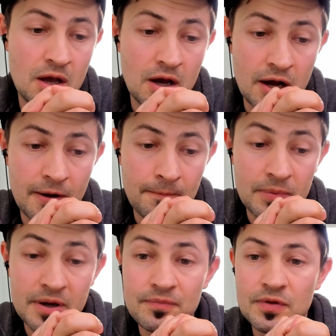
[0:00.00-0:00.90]

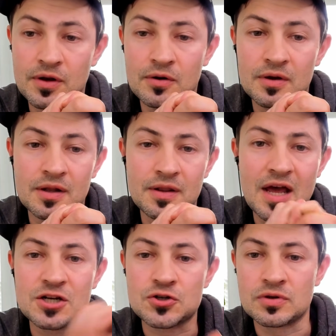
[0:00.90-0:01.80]
But you know, it
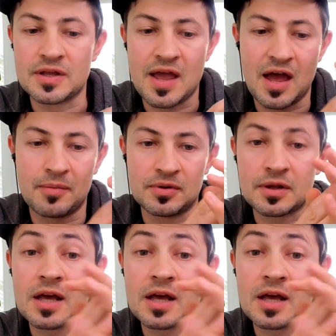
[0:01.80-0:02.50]
naturally happened